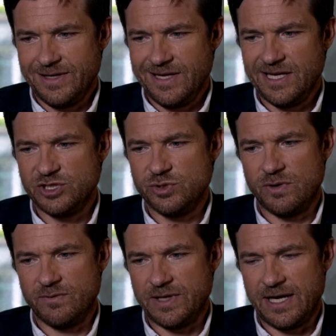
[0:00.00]
hit
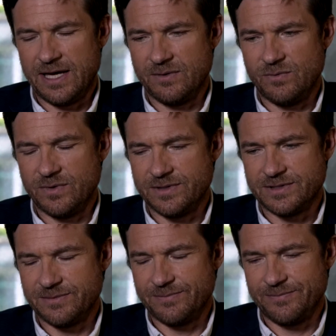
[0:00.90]
you over the head with
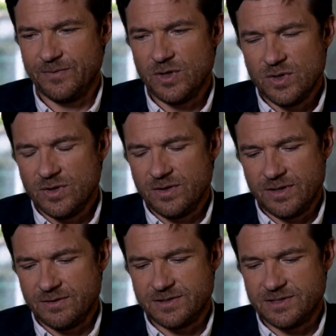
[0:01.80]

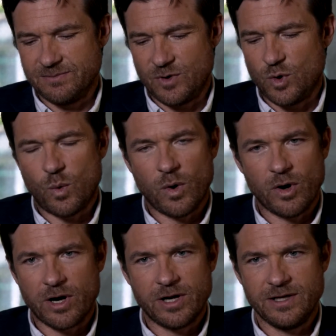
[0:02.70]
some
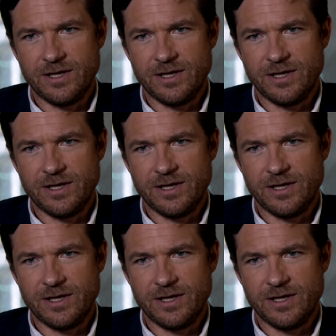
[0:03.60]
quirk,